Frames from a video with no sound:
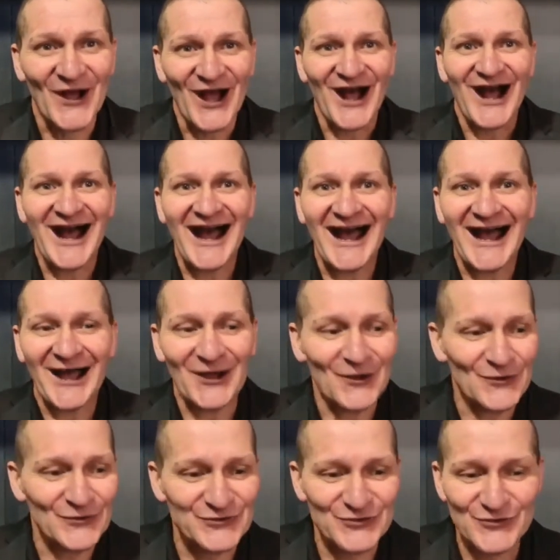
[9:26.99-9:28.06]
How
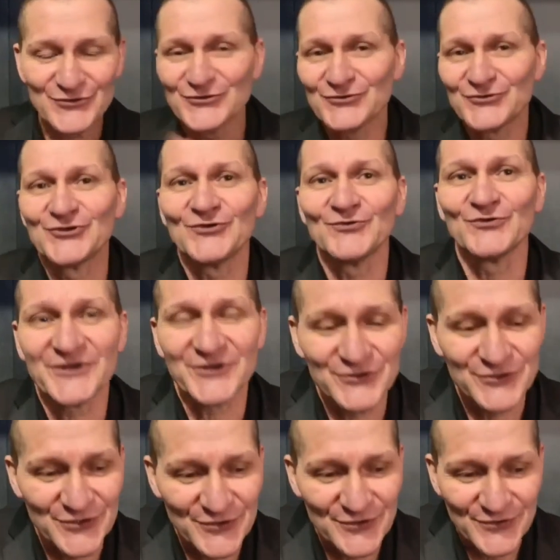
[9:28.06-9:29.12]
do you do what you do?